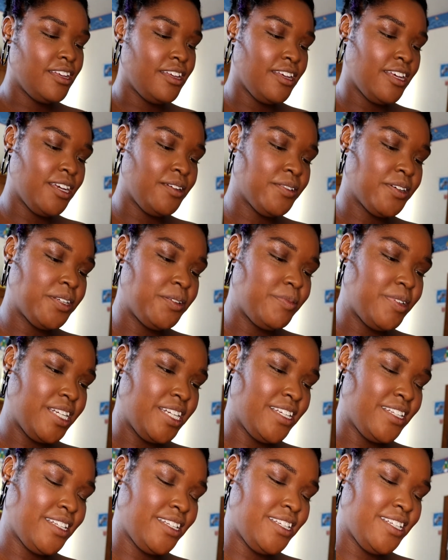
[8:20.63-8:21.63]
And we're gonna put
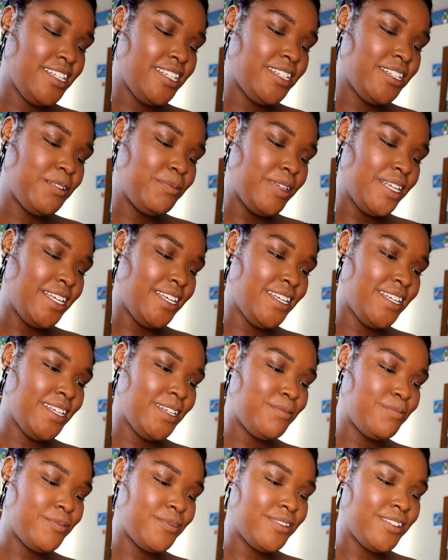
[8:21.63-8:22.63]
in a little
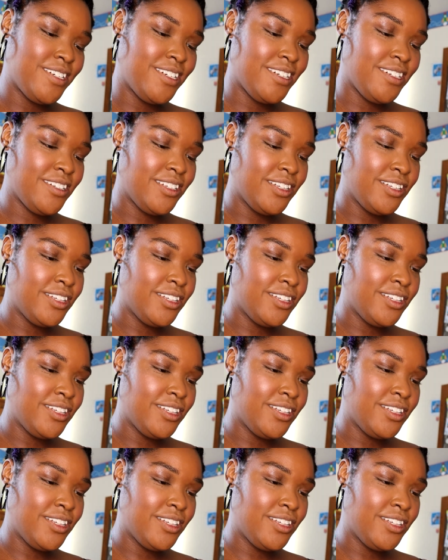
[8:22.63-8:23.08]
bit more